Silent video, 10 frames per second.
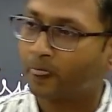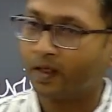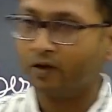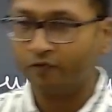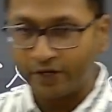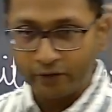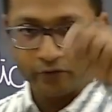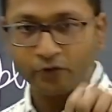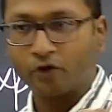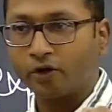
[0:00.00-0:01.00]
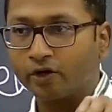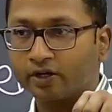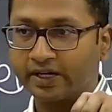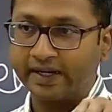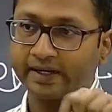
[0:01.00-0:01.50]
Where do you draw your
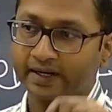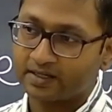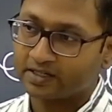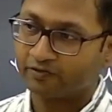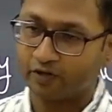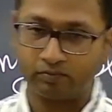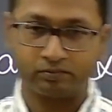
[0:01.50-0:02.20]
training data set from?